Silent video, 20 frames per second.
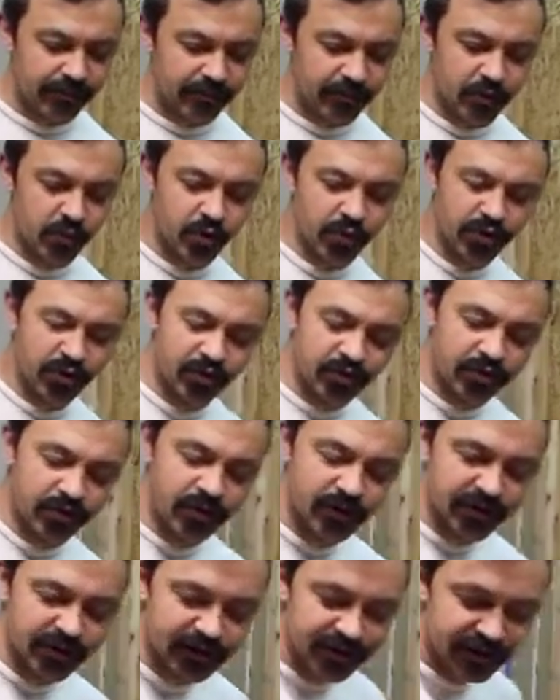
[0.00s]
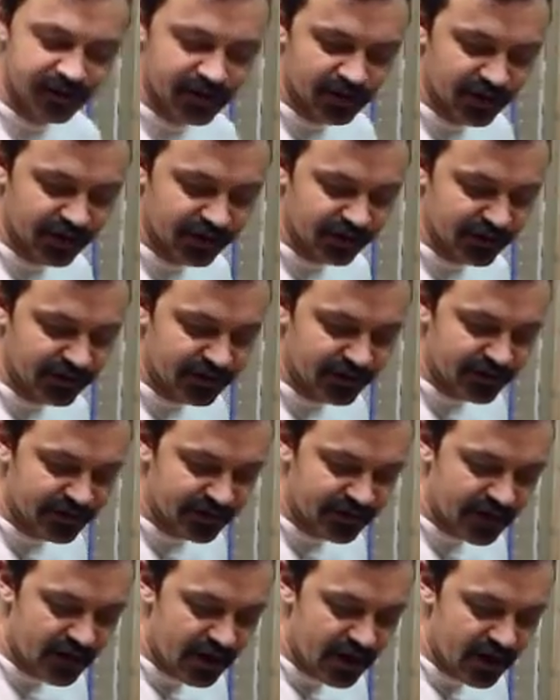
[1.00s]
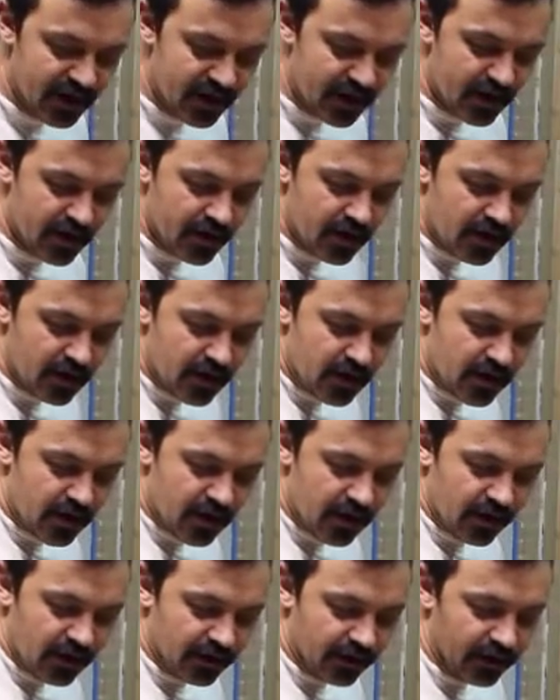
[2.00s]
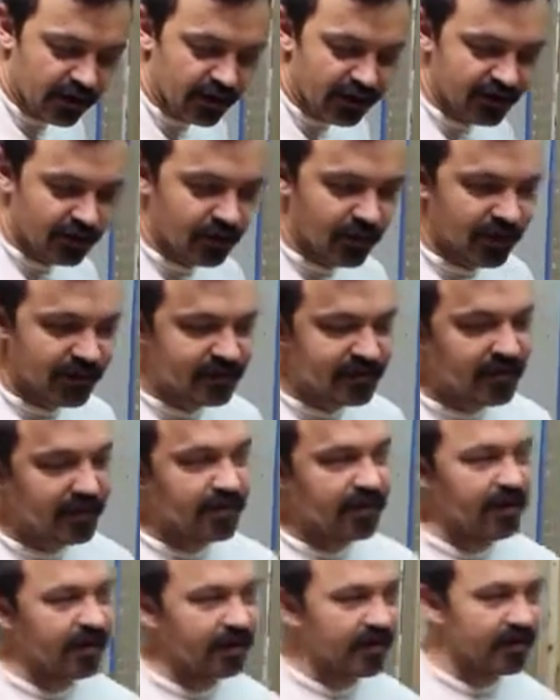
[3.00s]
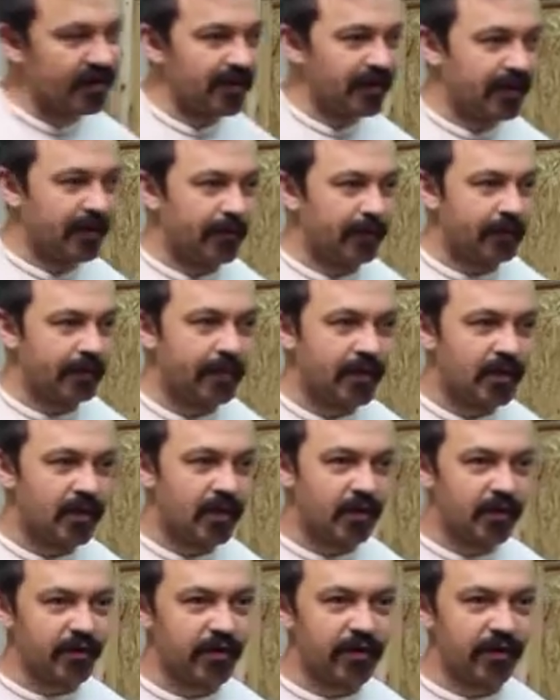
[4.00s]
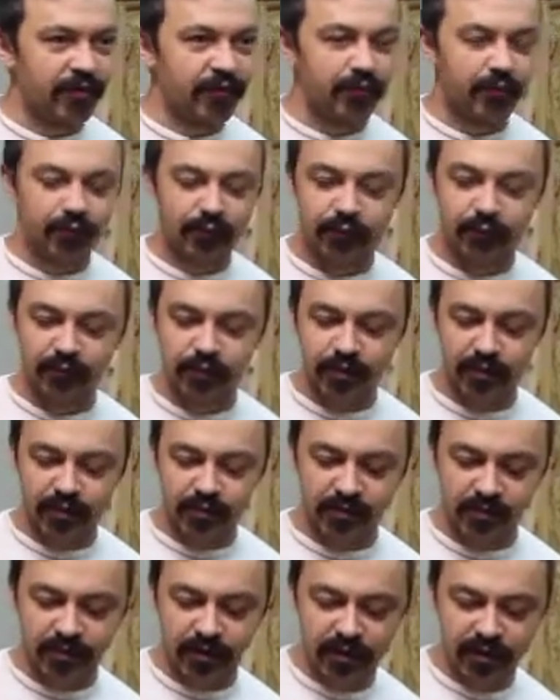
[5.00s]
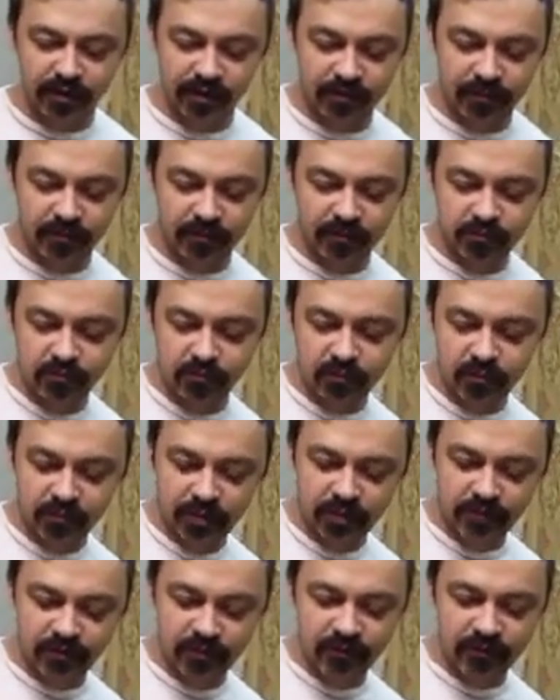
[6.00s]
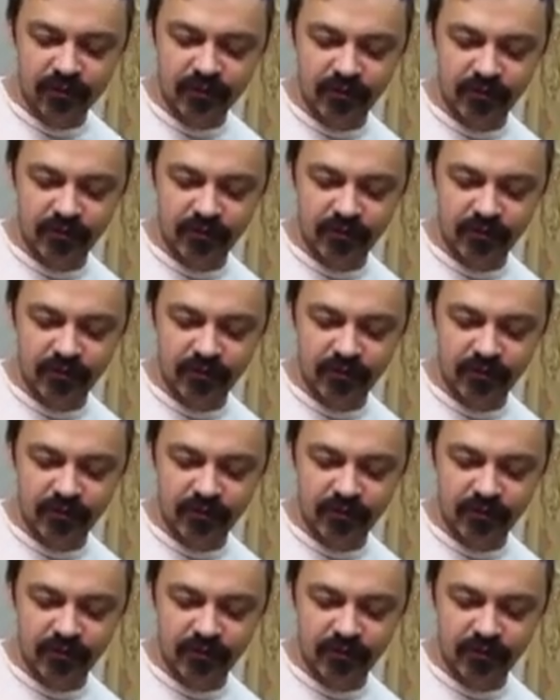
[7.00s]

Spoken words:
When you're doing these channels, it's best to think that if the surface